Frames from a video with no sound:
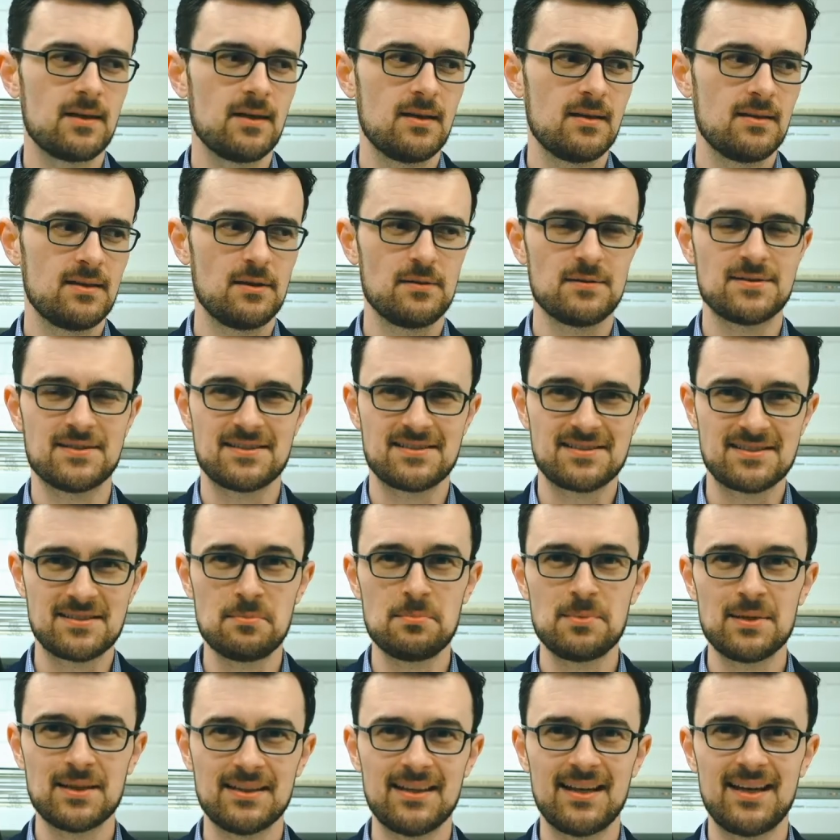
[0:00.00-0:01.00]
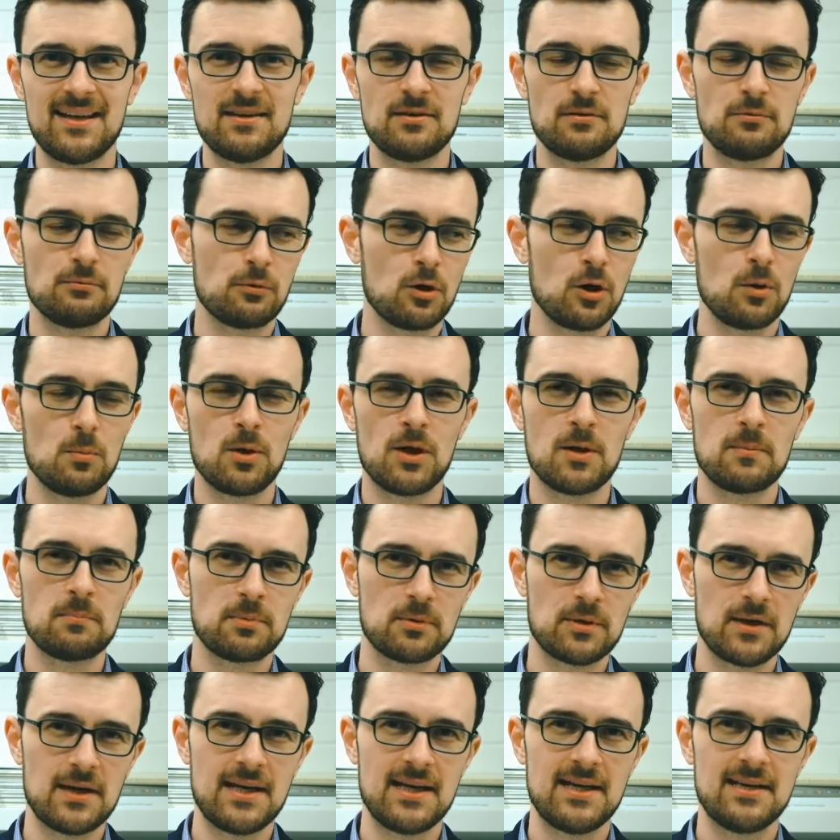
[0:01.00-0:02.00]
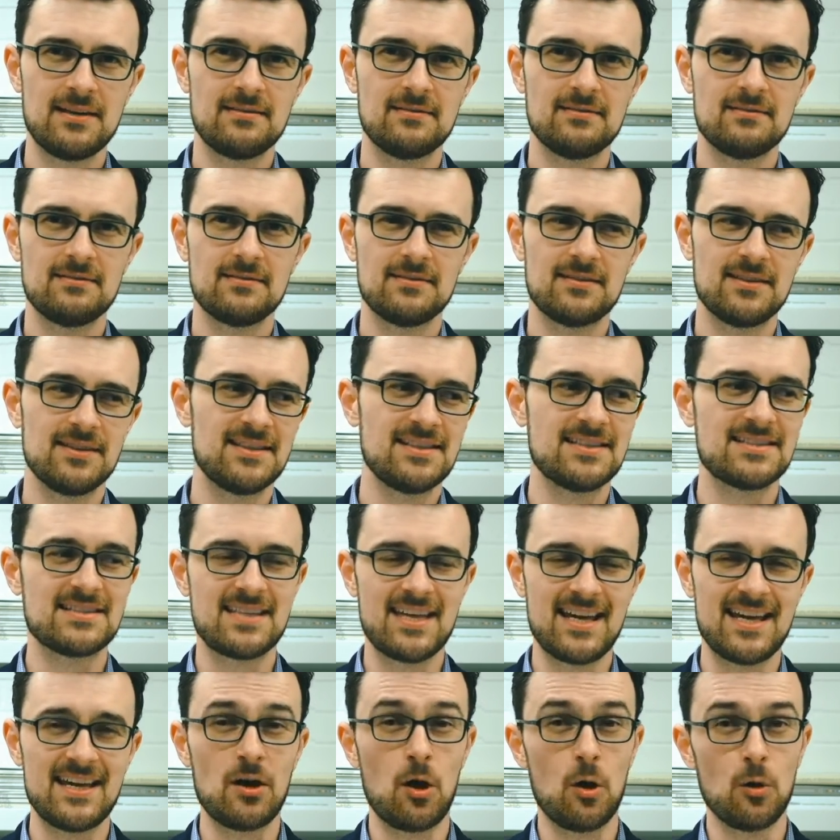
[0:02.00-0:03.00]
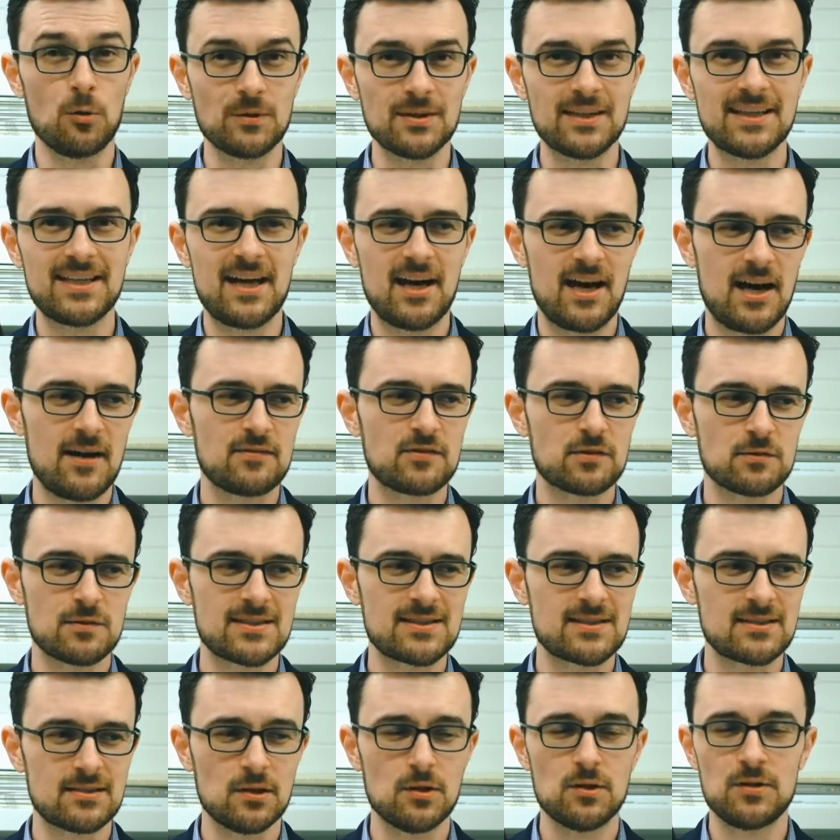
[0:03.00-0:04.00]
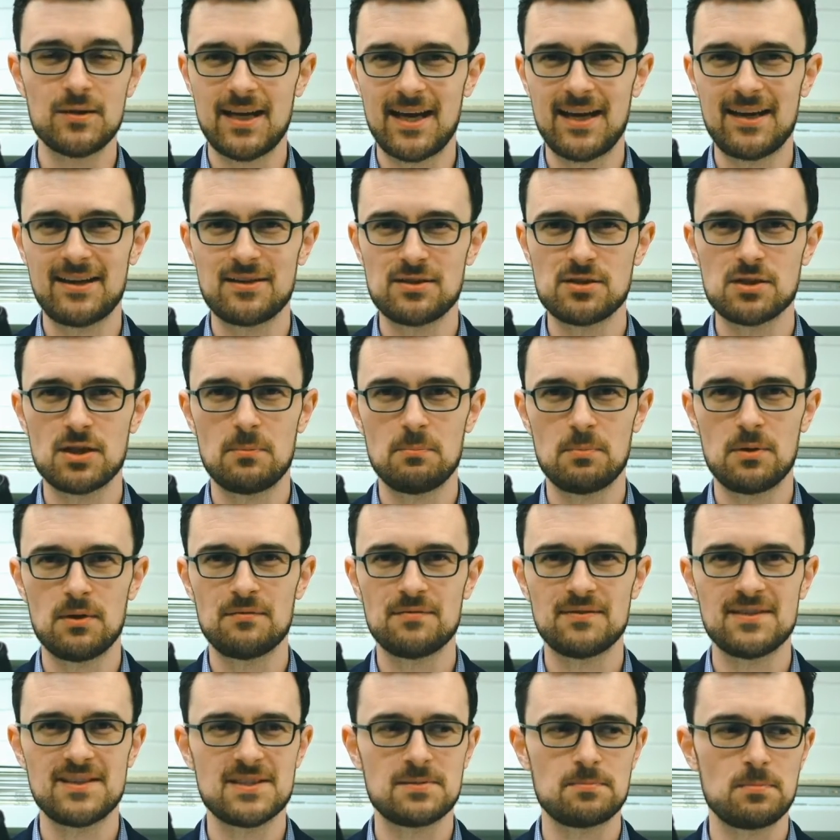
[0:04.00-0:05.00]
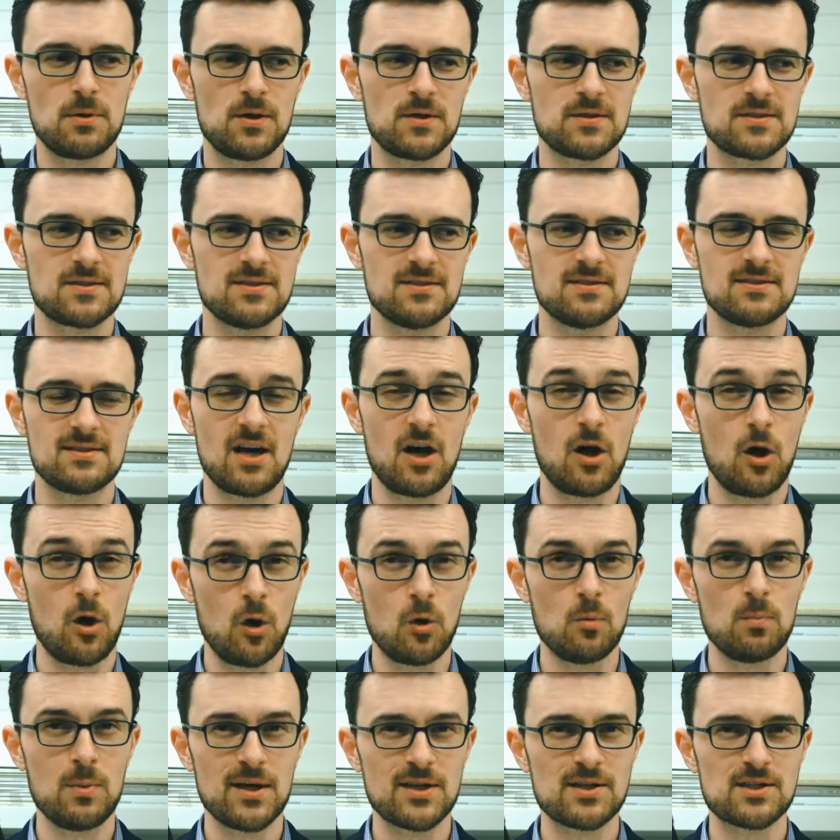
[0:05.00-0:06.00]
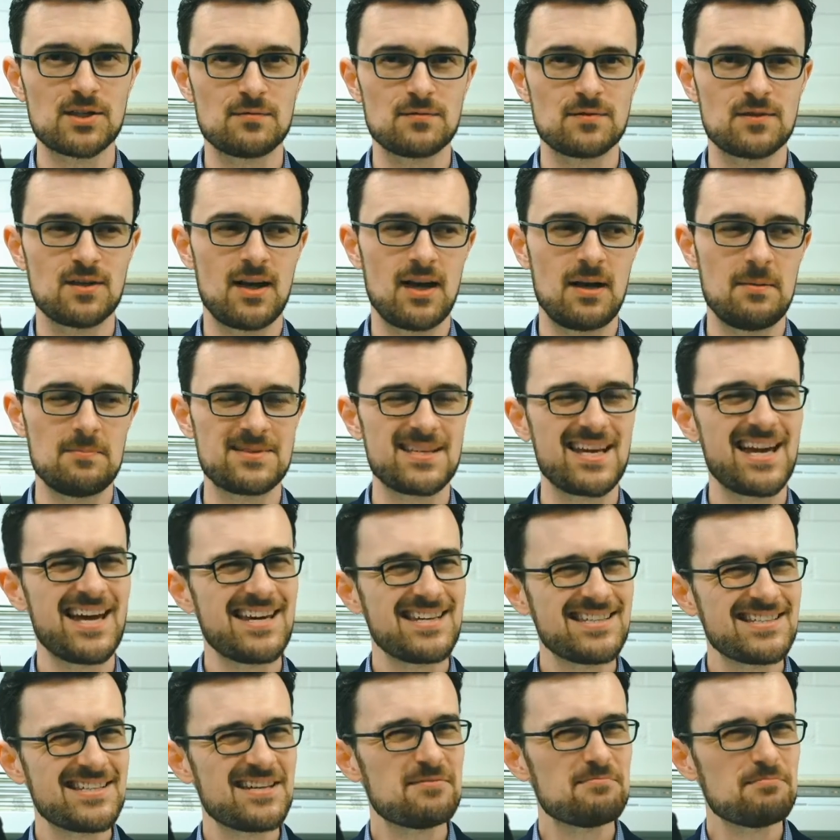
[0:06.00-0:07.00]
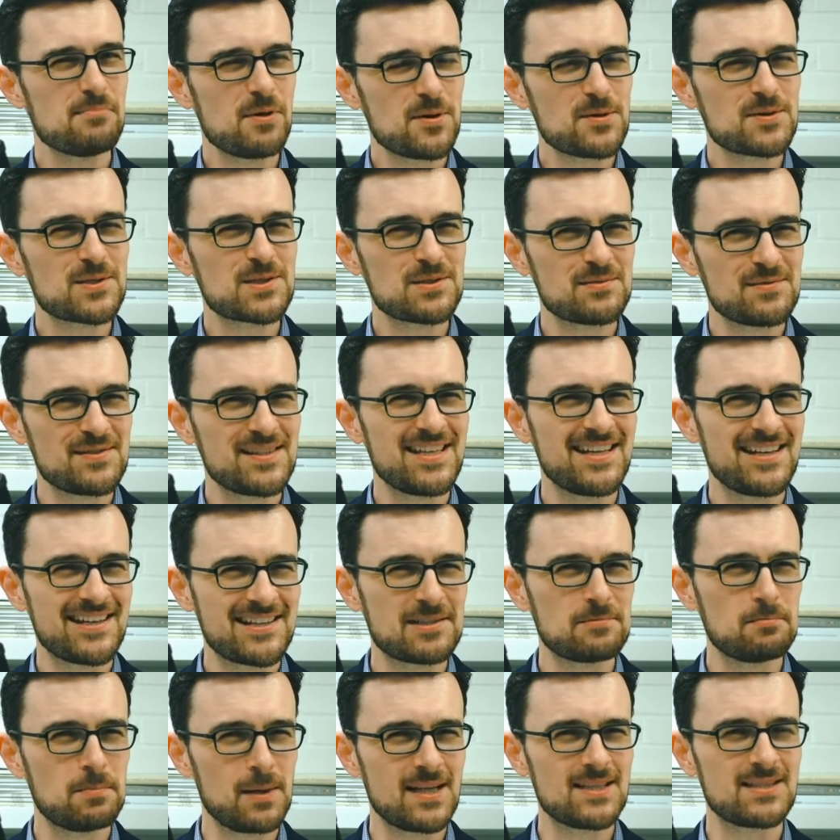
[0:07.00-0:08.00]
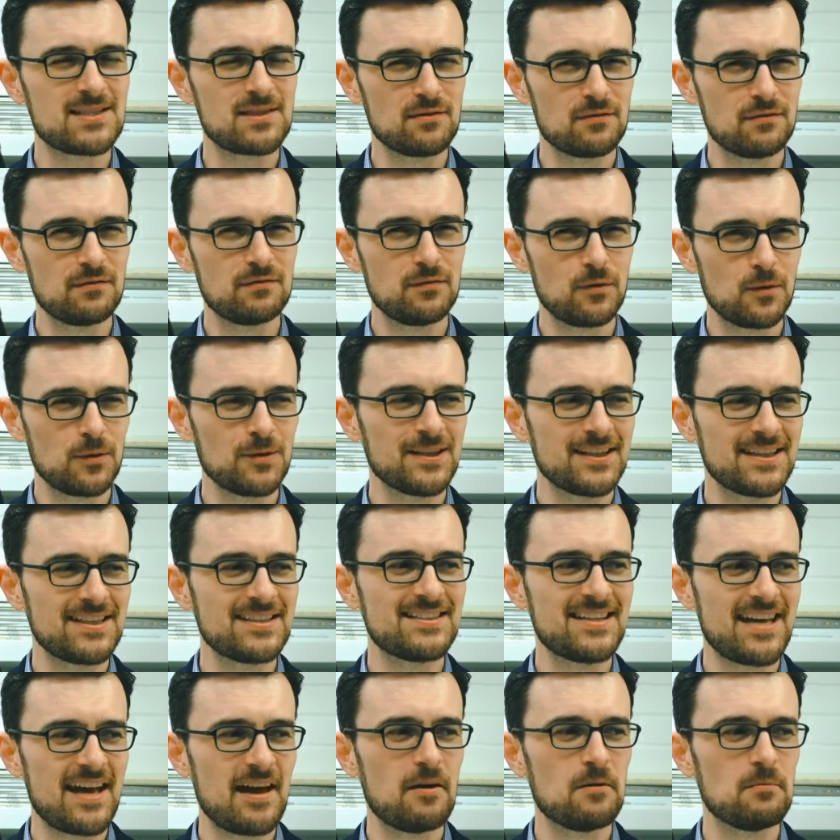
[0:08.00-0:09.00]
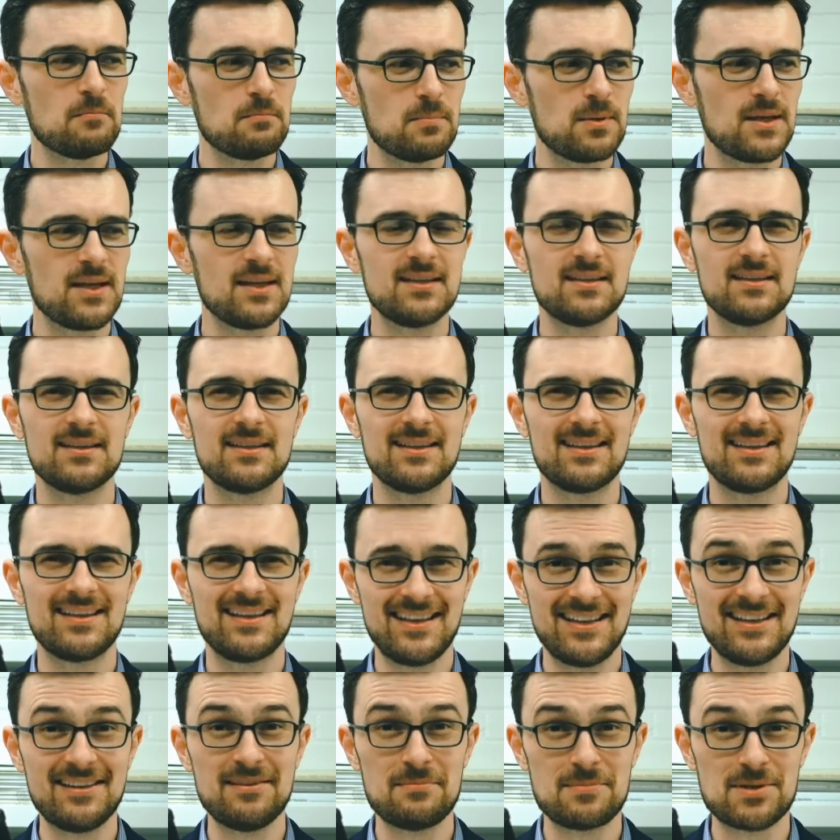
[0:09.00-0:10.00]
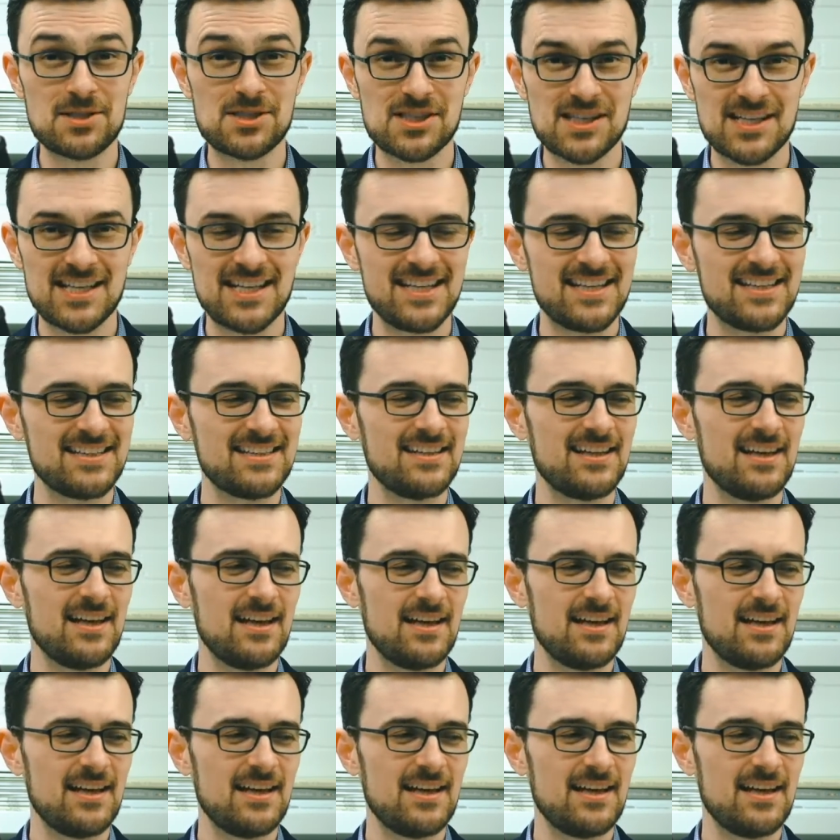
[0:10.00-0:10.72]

There is a simulated robot brain that is then only after it's learned how to jump off these boxes a whole bunch of times and done most of the expensive falling down bit in a machine.